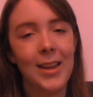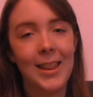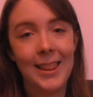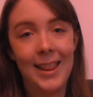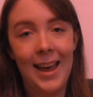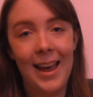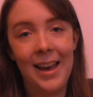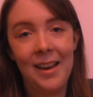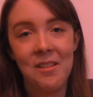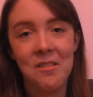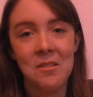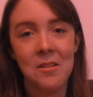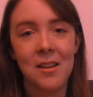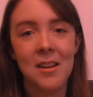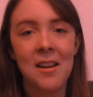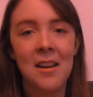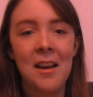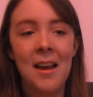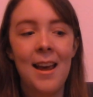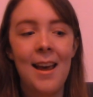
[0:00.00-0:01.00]
loud
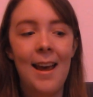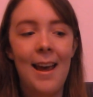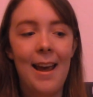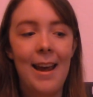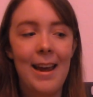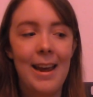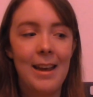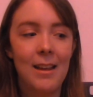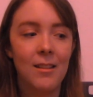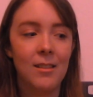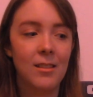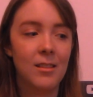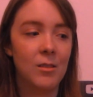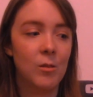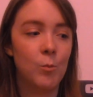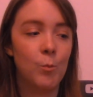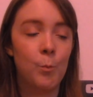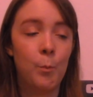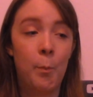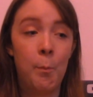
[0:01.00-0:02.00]

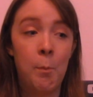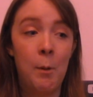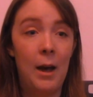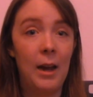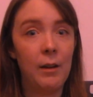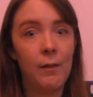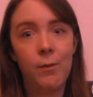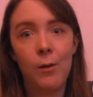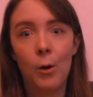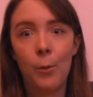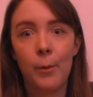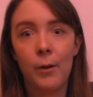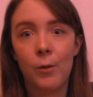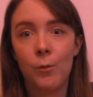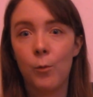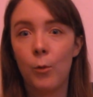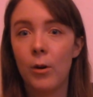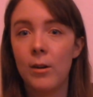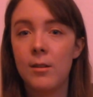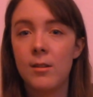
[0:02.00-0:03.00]
biphobic
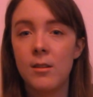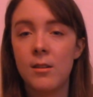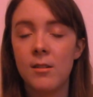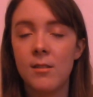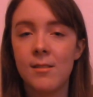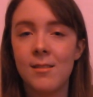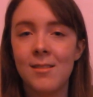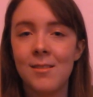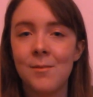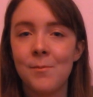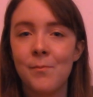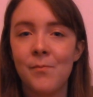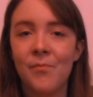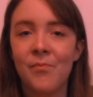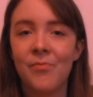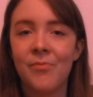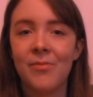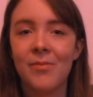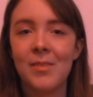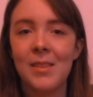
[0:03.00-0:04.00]
voices
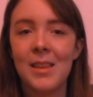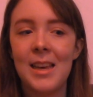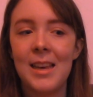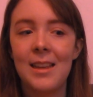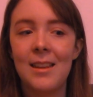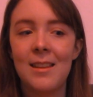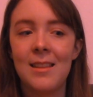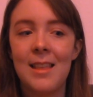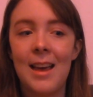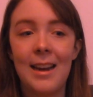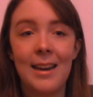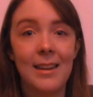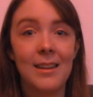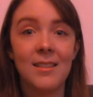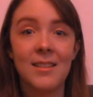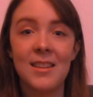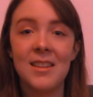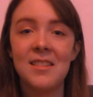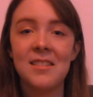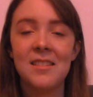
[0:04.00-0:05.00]
that
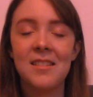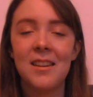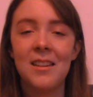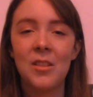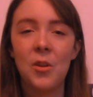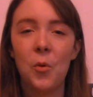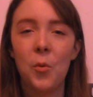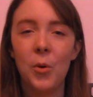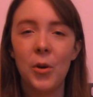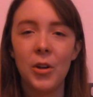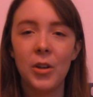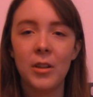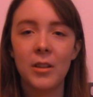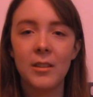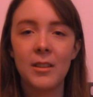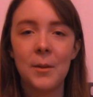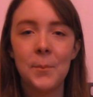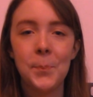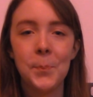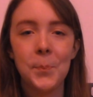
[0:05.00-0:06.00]
exist in the
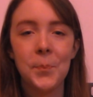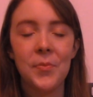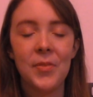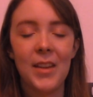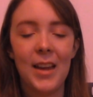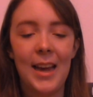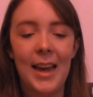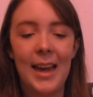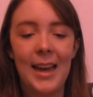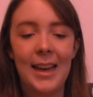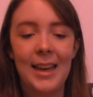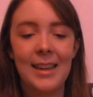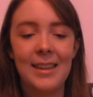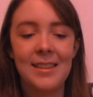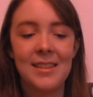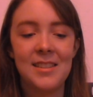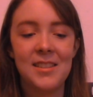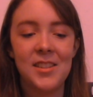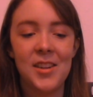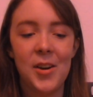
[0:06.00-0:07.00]
world
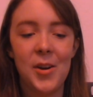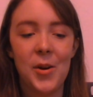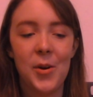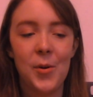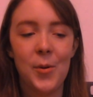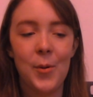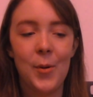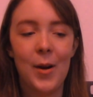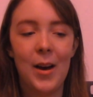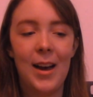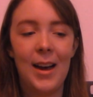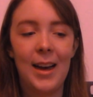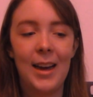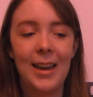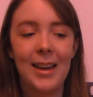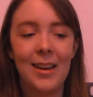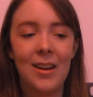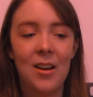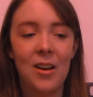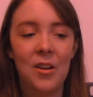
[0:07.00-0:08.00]
and so
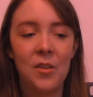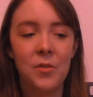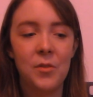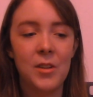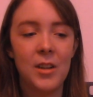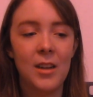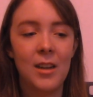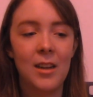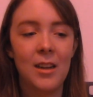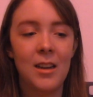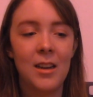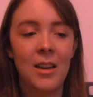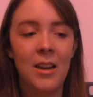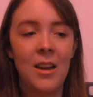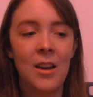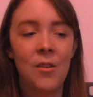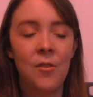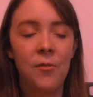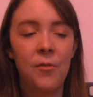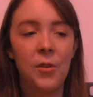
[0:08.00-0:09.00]
I often
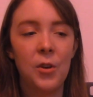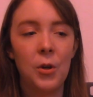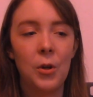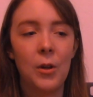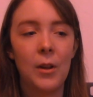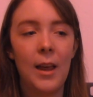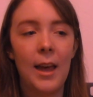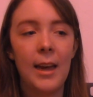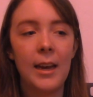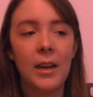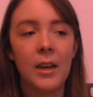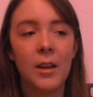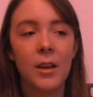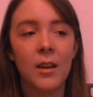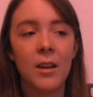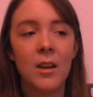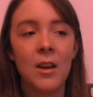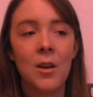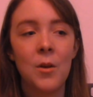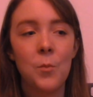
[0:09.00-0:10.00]
feel
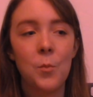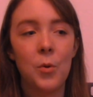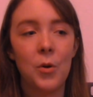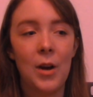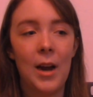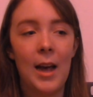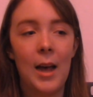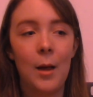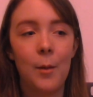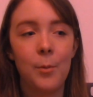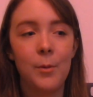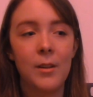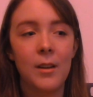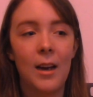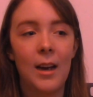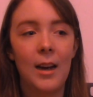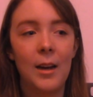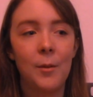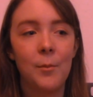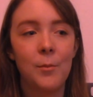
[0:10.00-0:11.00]
like perhaps
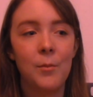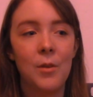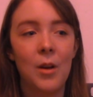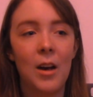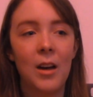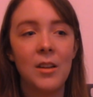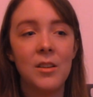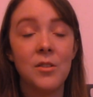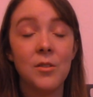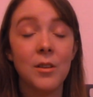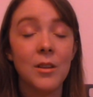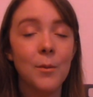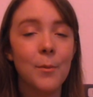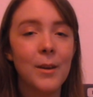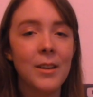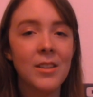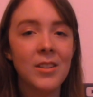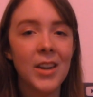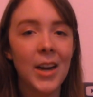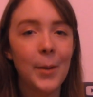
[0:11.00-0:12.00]
I'm not doing the
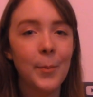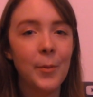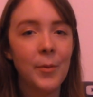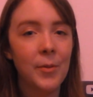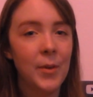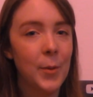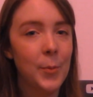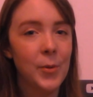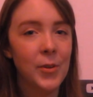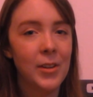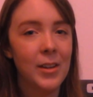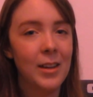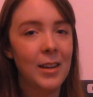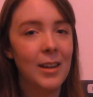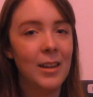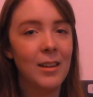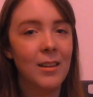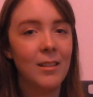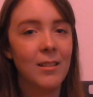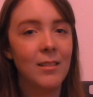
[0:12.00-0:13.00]
best job of
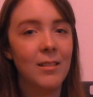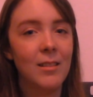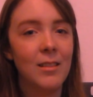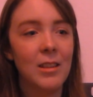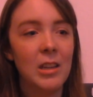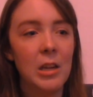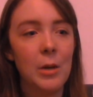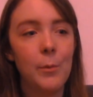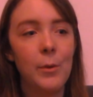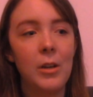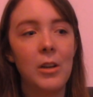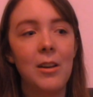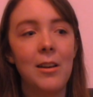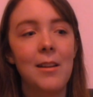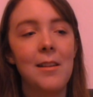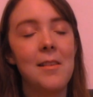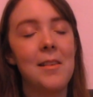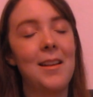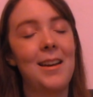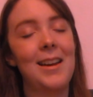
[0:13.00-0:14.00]
representing the
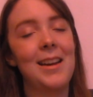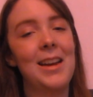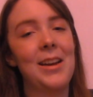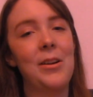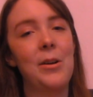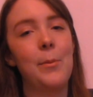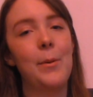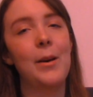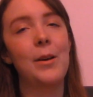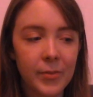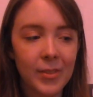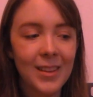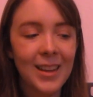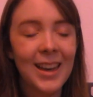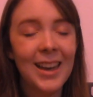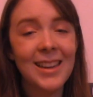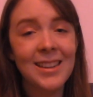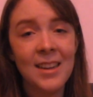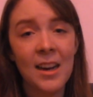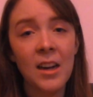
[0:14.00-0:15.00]
community that I care about.
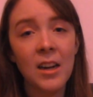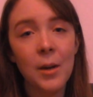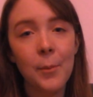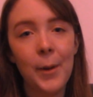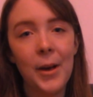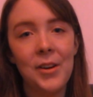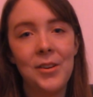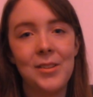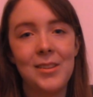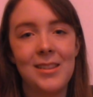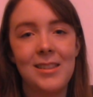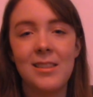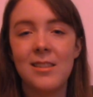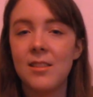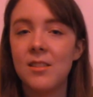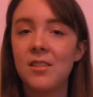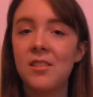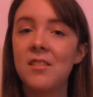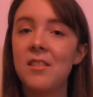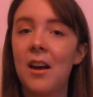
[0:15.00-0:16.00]
I talk about this
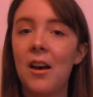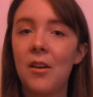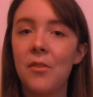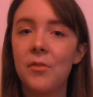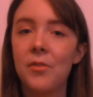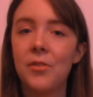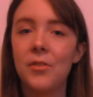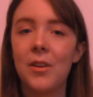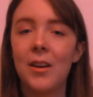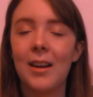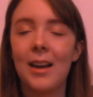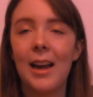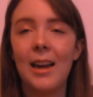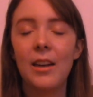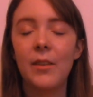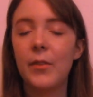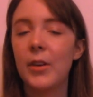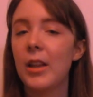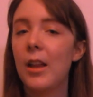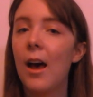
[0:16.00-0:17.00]
stuff
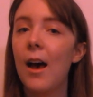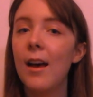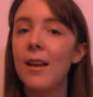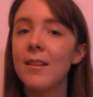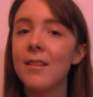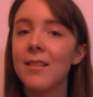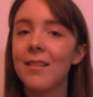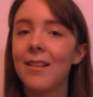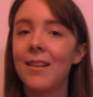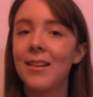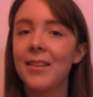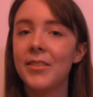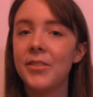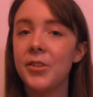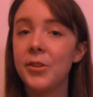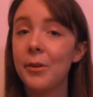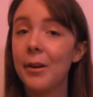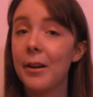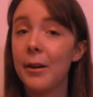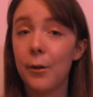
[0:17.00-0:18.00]
kind of a lot on
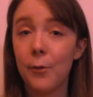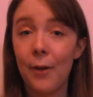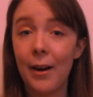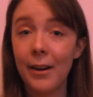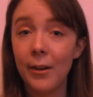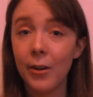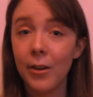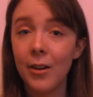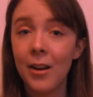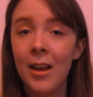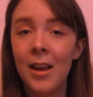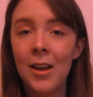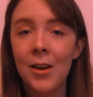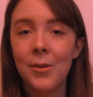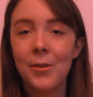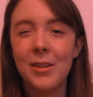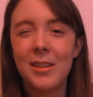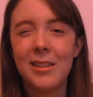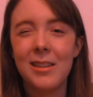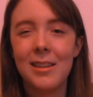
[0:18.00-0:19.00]
Two Headed Writer,
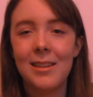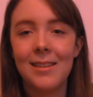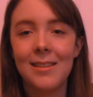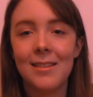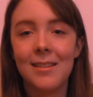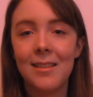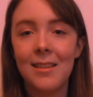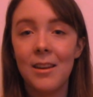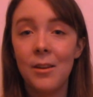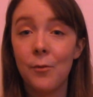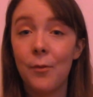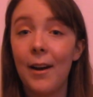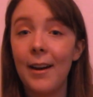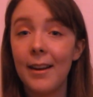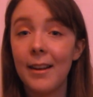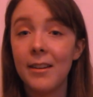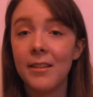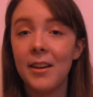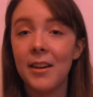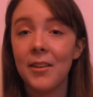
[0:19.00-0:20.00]
which is the
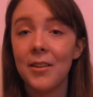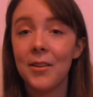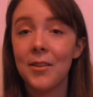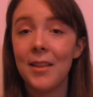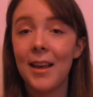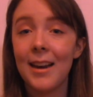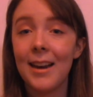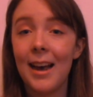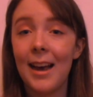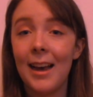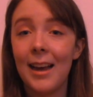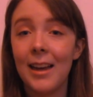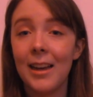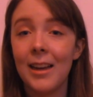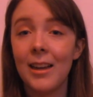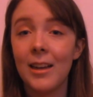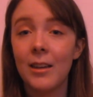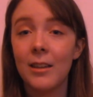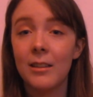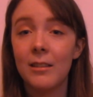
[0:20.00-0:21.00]
writing channel that
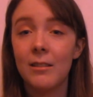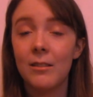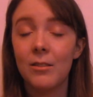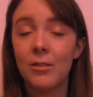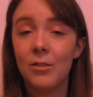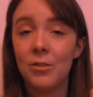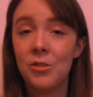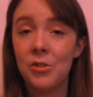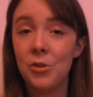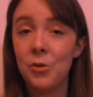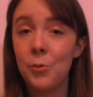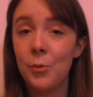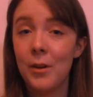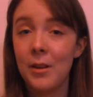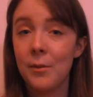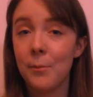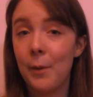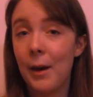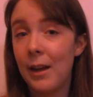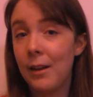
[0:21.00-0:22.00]
I do
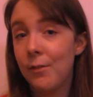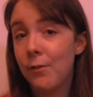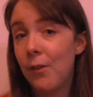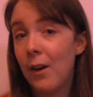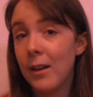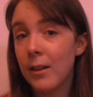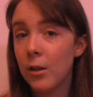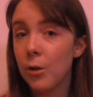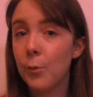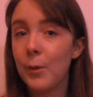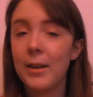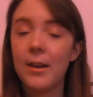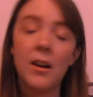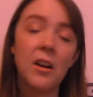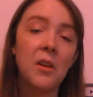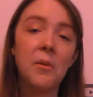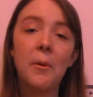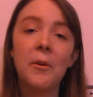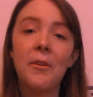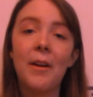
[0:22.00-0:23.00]
with my father. We
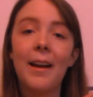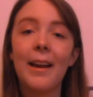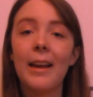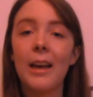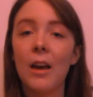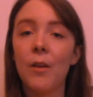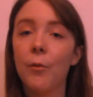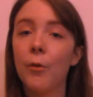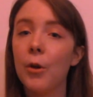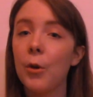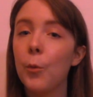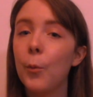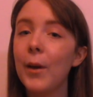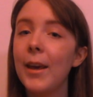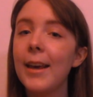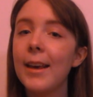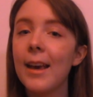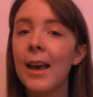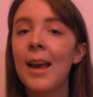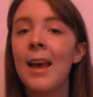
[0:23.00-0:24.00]
talk about writing every
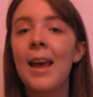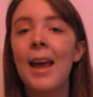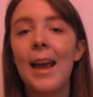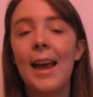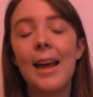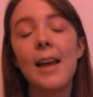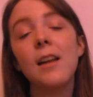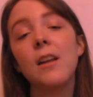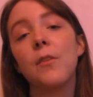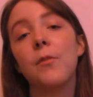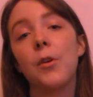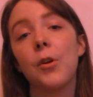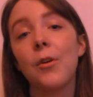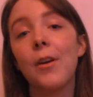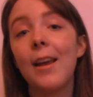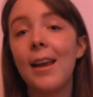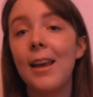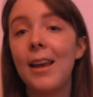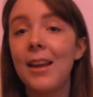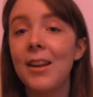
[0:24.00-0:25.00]
week, and if you're
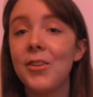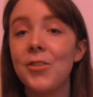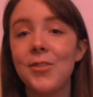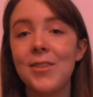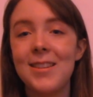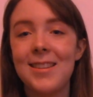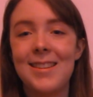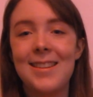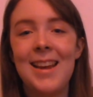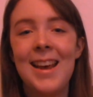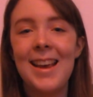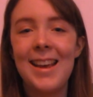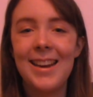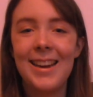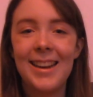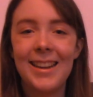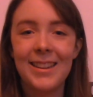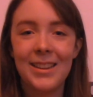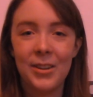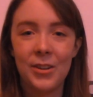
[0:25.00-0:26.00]
interested
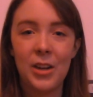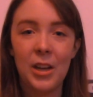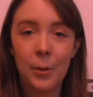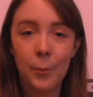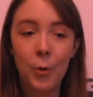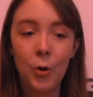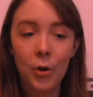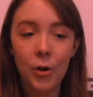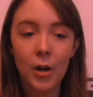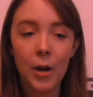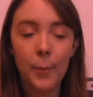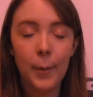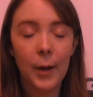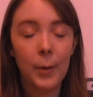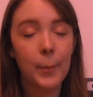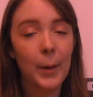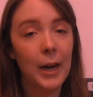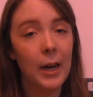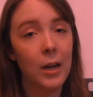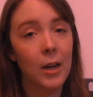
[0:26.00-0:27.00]
in learning more
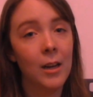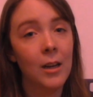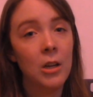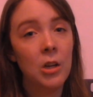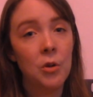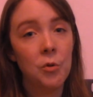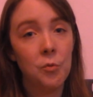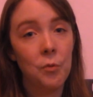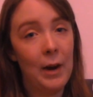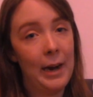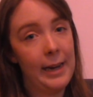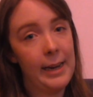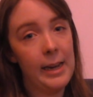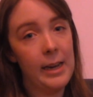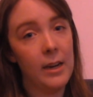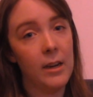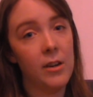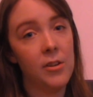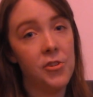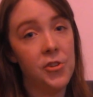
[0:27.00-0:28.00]
about my
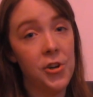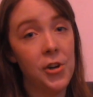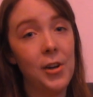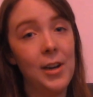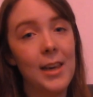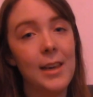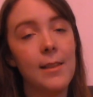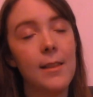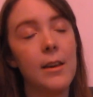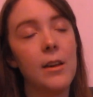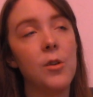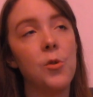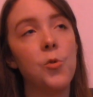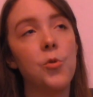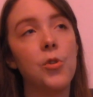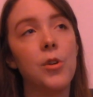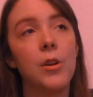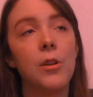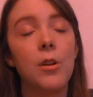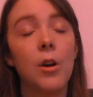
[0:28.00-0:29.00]
writing journey, then you
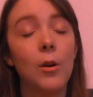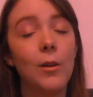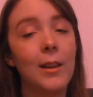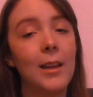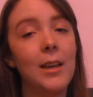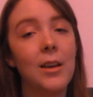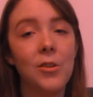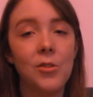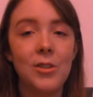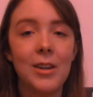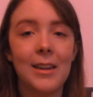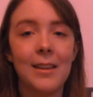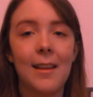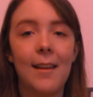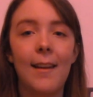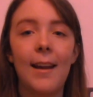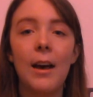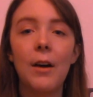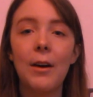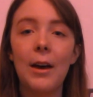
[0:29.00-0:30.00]
should totally go check
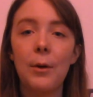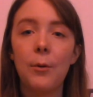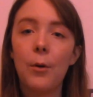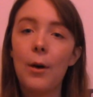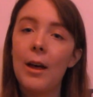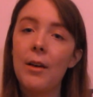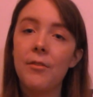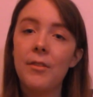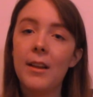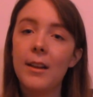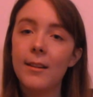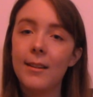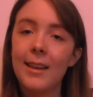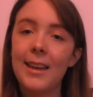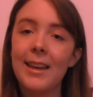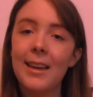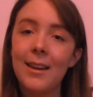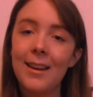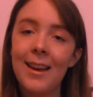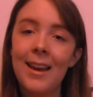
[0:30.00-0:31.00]
that out. I will have the
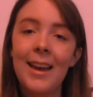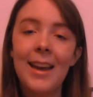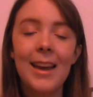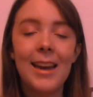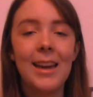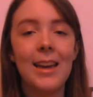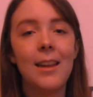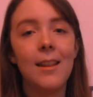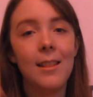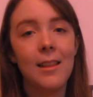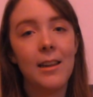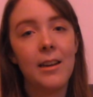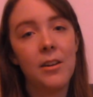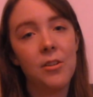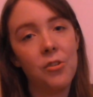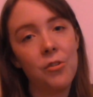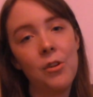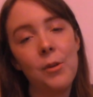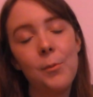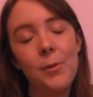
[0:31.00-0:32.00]
link in the
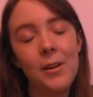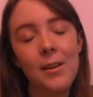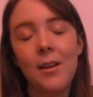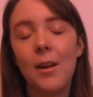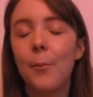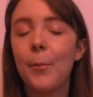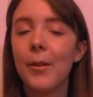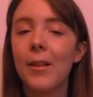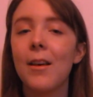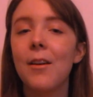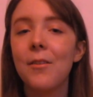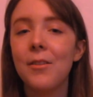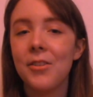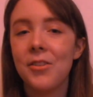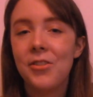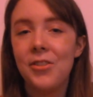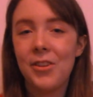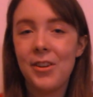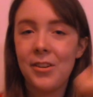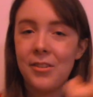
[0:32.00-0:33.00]
description down below, and
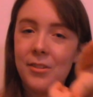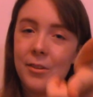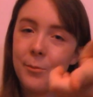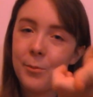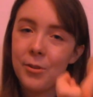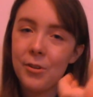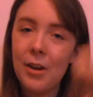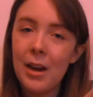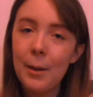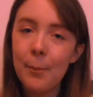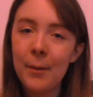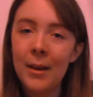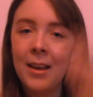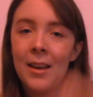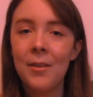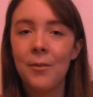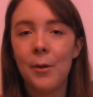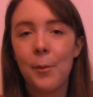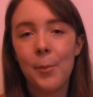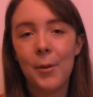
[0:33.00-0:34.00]
you should go subscribe.
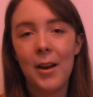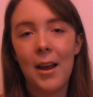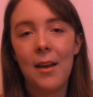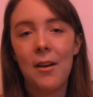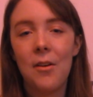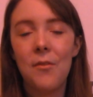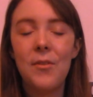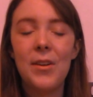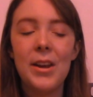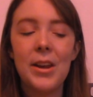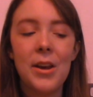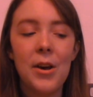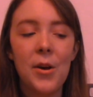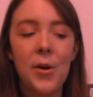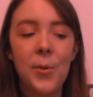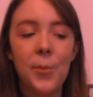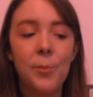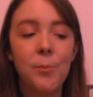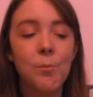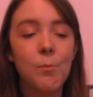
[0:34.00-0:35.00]
We put out a
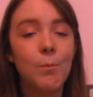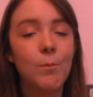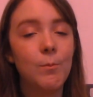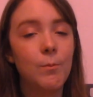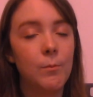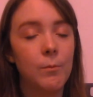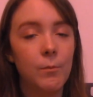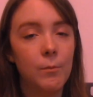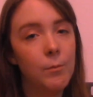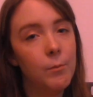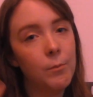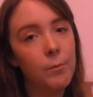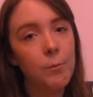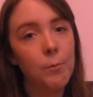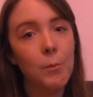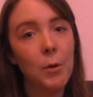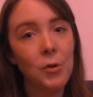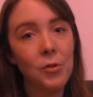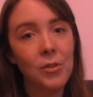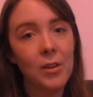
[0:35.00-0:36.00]
video
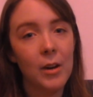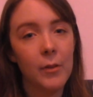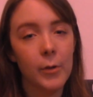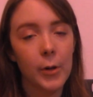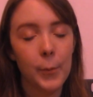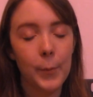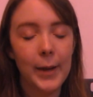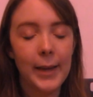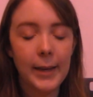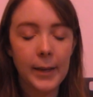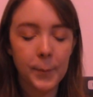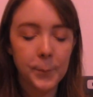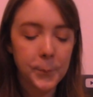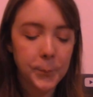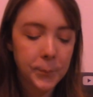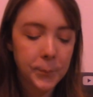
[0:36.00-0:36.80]
most every week